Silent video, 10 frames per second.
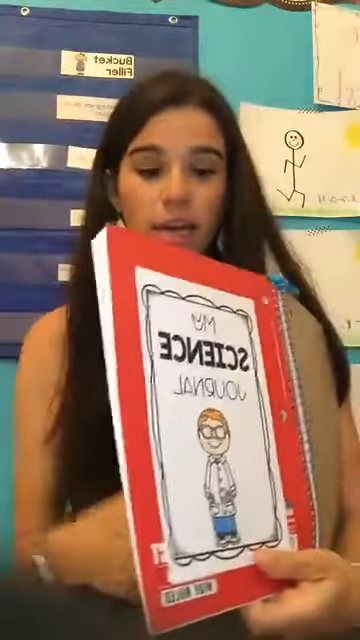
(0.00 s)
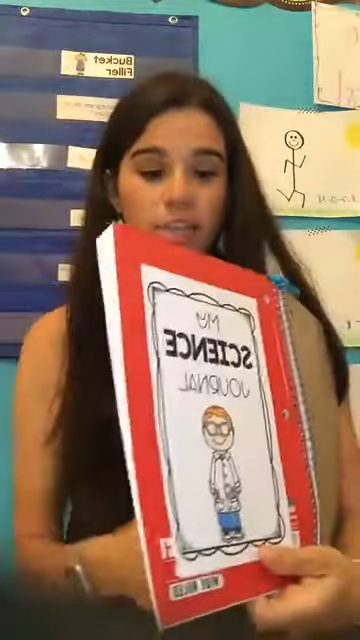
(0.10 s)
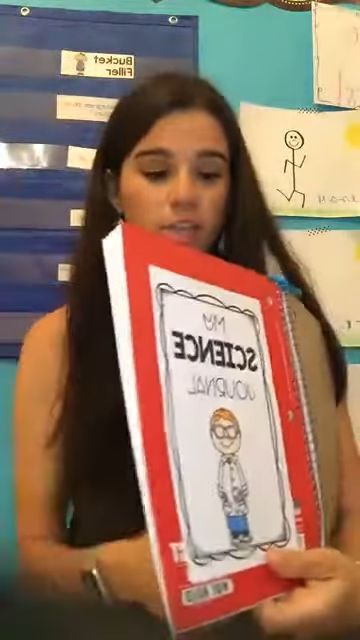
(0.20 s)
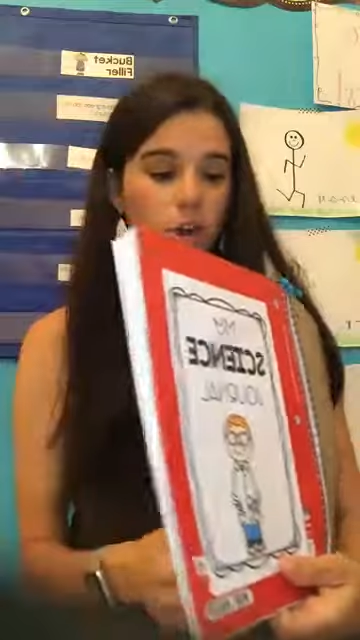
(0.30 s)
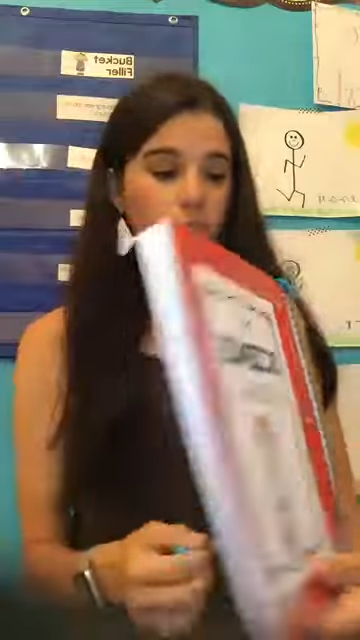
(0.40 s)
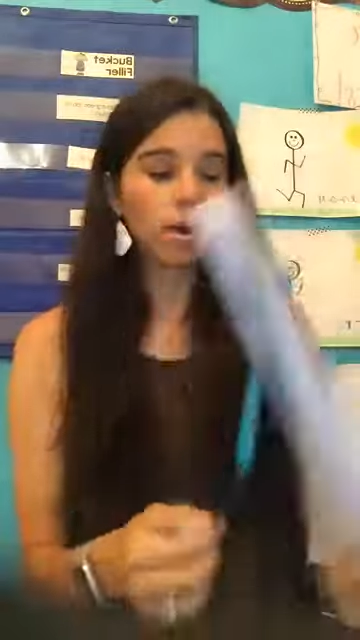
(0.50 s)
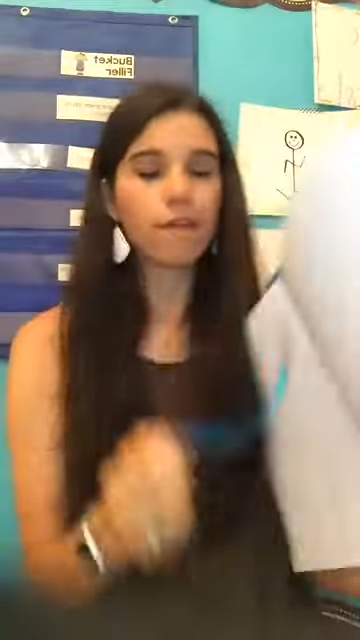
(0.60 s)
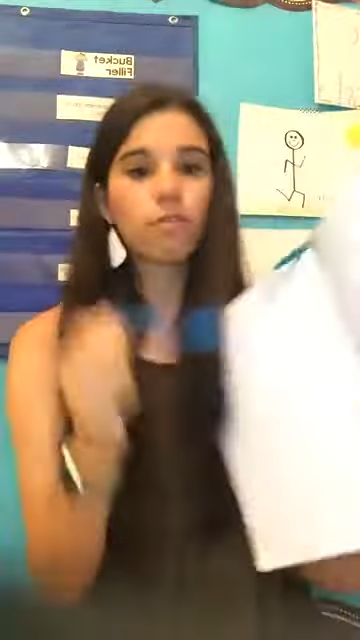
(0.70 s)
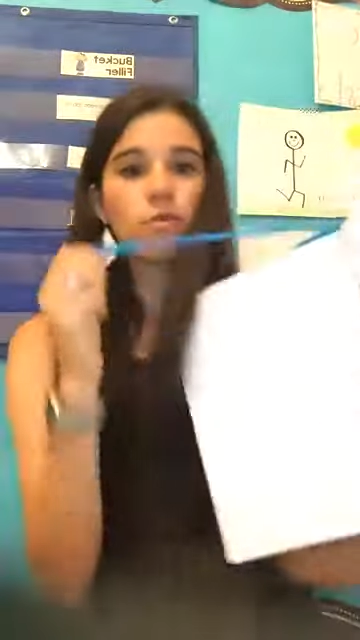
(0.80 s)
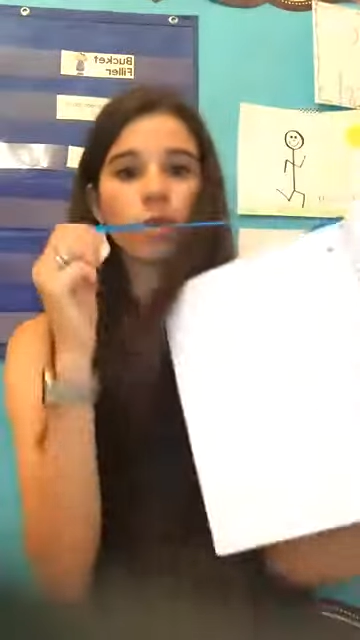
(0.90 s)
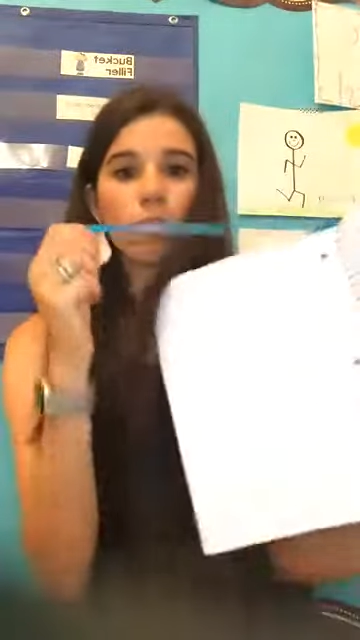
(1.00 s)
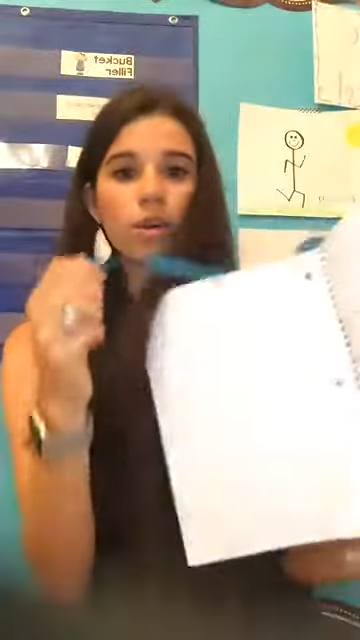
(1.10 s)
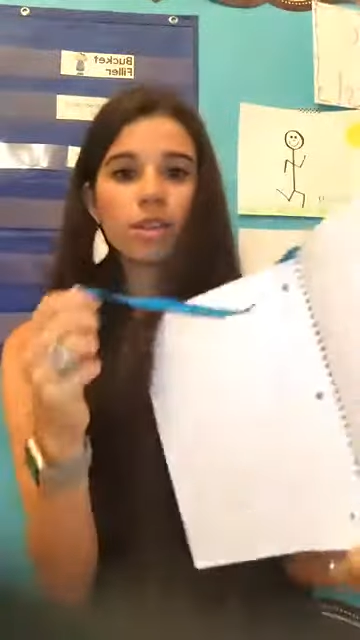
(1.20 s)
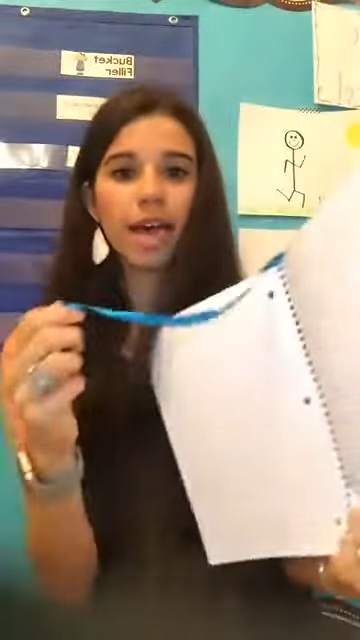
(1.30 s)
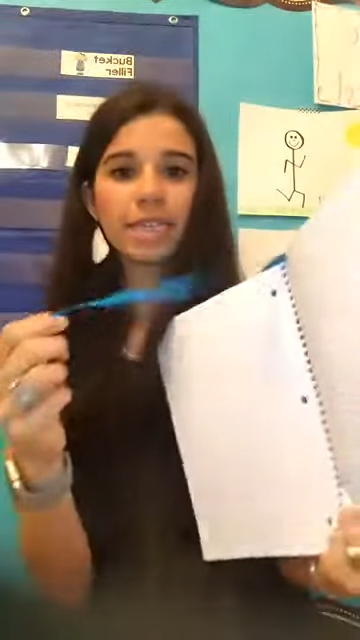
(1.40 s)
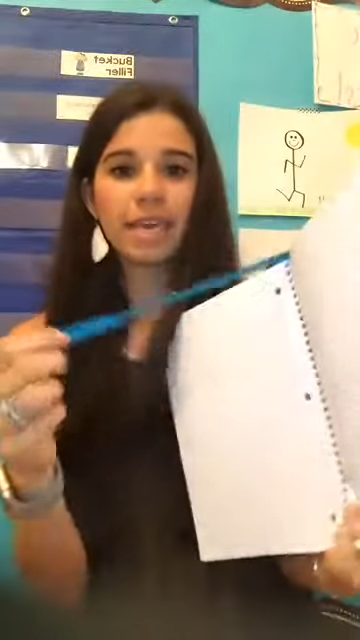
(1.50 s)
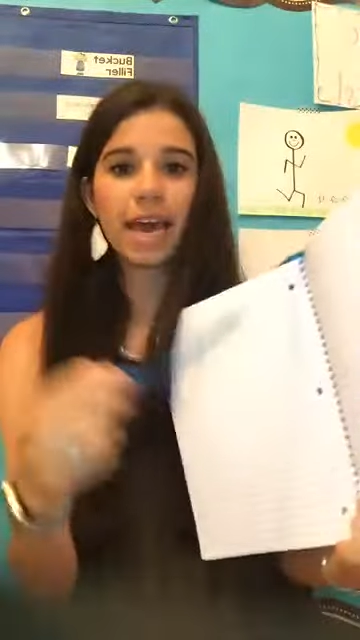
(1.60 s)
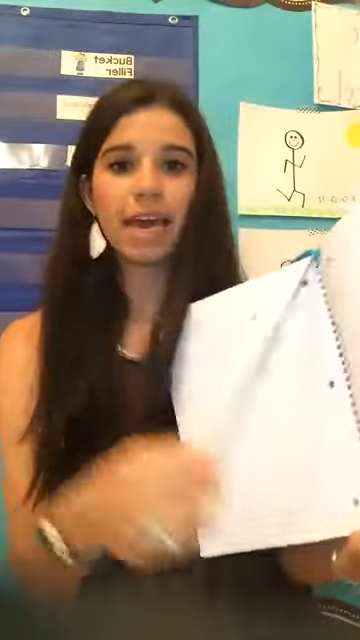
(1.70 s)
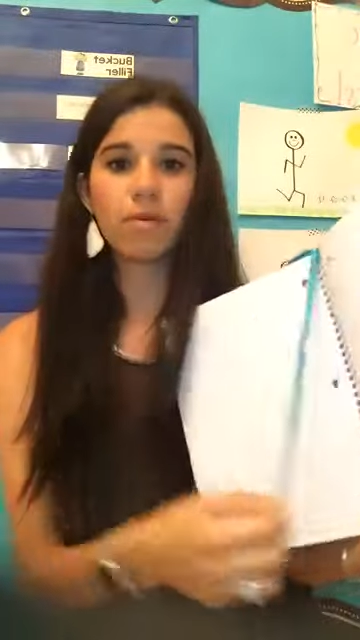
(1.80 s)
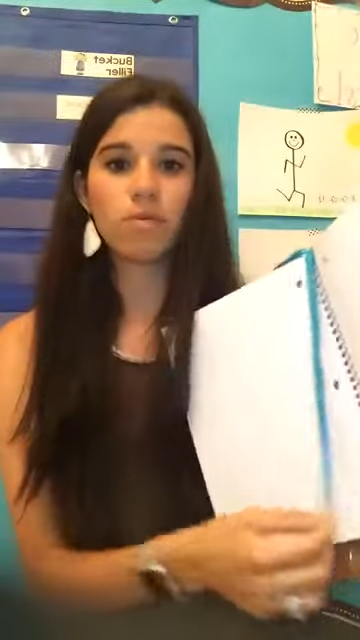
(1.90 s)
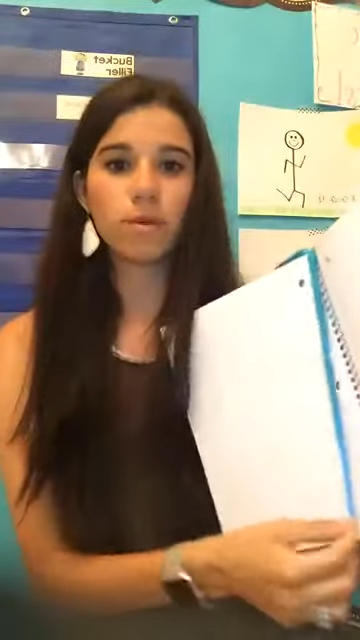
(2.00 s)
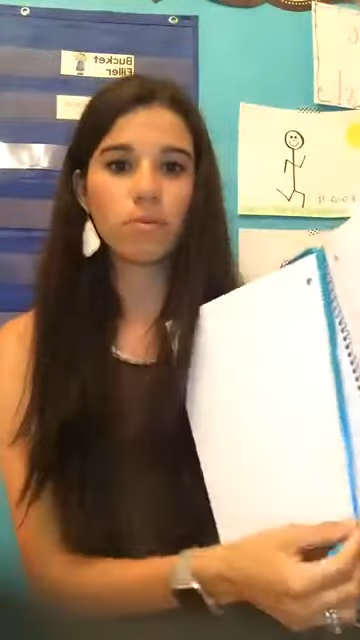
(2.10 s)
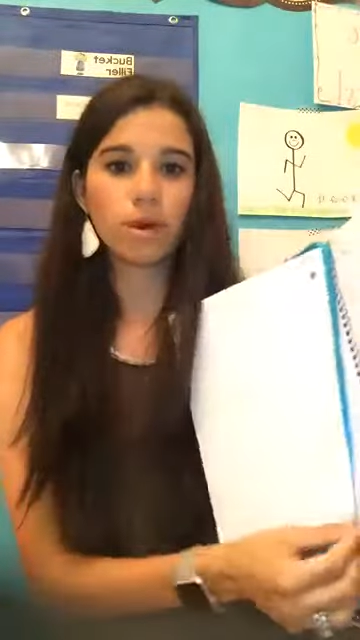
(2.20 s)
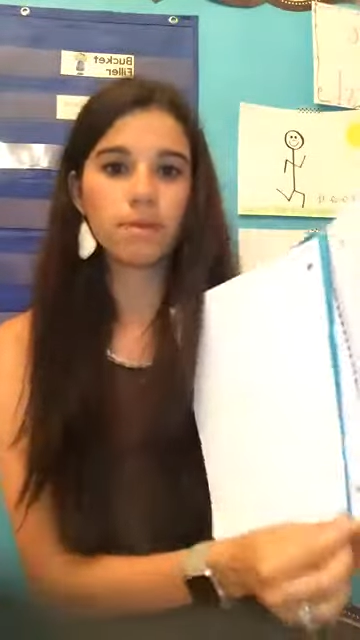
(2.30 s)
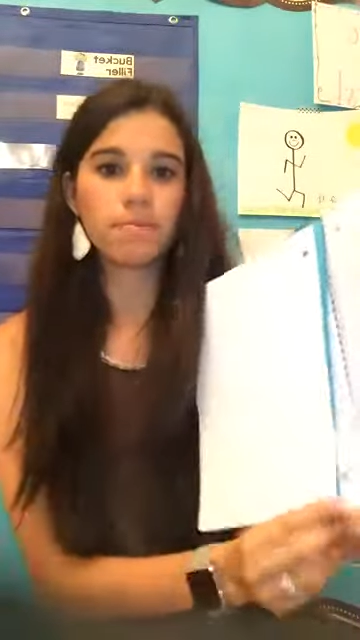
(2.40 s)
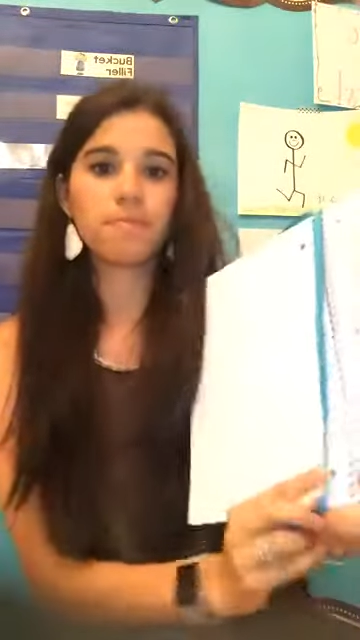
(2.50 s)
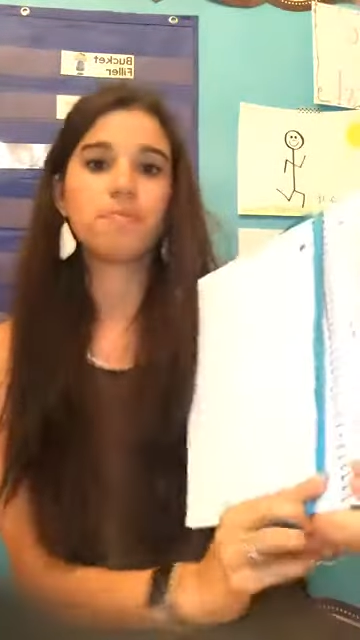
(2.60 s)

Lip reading: So wherever we were that day, we would